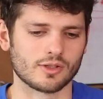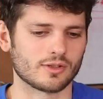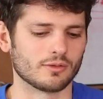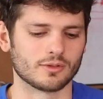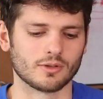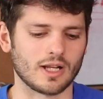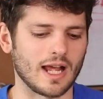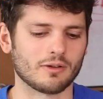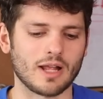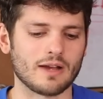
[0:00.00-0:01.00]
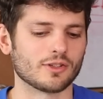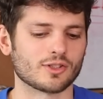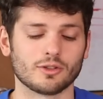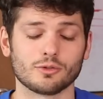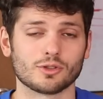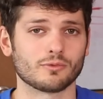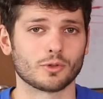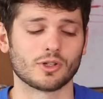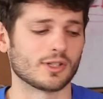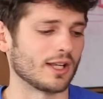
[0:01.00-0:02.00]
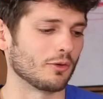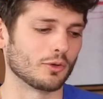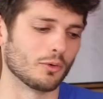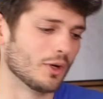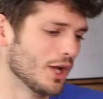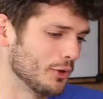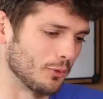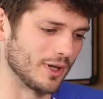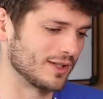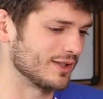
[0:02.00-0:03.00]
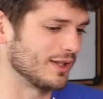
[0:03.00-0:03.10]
Just don't do it. I don't have a solution for you because I don't know the rest